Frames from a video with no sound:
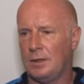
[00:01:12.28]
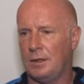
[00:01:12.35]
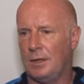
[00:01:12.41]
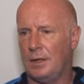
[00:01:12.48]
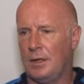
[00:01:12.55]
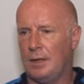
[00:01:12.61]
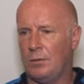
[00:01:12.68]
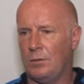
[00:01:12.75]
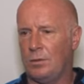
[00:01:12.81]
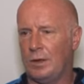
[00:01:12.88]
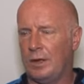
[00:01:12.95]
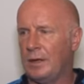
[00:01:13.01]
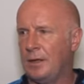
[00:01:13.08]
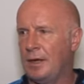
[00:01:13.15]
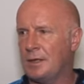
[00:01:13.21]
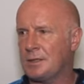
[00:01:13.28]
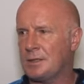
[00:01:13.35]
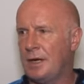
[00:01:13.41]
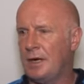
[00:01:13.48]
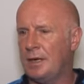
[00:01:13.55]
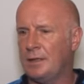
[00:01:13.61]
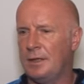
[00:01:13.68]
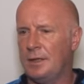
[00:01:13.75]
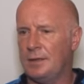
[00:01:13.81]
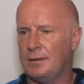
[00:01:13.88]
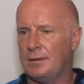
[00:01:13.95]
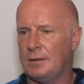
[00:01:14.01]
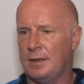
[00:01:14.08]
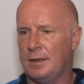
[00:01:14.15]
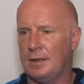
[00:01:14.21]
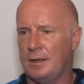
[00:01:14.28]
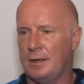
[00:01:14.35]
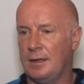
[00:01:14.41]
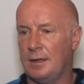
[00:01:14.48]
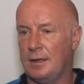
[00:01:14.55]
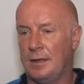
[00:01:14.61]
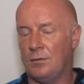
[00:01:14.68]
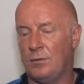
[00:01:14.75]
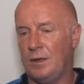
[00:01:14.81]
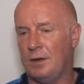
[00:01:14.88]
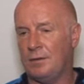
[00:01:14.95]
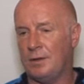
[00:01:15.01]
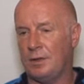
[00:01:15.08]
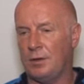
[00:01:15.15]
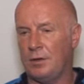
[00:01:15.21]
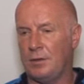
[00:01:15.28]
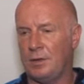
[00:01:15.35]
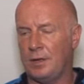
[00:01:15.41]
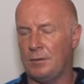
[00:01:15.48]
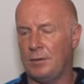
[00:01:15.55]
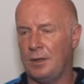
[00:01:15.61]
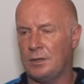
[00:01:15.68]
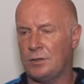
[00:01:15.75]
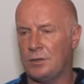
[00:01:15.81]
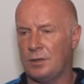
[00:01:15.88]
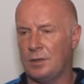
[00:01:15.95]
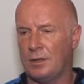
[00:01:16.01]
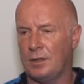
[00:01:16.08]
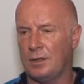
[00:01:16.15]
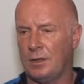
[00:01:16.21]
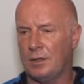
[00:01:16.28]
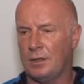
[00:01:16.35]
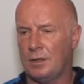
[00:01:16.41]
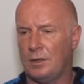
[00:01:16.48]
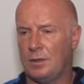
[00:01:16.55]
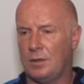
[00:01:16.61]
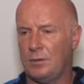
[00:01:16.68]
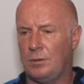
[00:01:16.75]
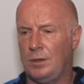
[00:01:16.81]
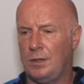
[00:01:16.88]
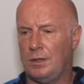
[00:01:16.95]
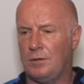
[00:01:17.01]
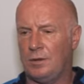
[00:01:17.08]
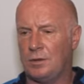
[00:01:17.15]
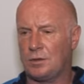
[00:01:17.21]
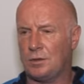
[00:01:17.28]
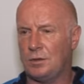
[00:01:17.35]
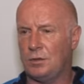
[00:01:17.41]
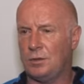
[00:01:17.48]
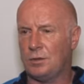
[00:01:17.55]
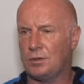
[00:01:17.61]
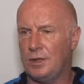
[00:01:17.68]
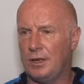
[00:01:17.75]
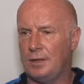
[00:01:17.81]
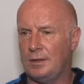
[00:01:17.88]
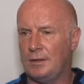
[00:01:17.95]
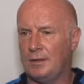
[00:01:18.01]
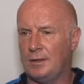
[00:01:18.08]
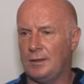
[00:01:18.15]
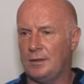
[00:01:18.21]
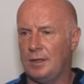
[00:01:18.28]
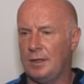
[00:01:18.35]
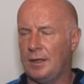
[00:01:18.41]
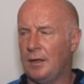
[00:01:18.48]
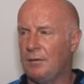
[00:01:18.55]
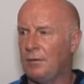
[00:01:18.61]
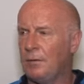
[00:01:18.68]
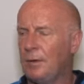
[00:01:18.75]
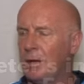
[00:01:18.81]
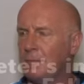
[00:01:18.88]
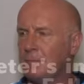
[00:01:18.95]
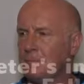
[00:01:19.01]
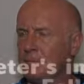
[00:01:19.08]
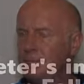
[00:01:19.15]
uh, winning last Saturday, uh, and we have to go out there and make sure that we get the first goal and try and, and take the game from there.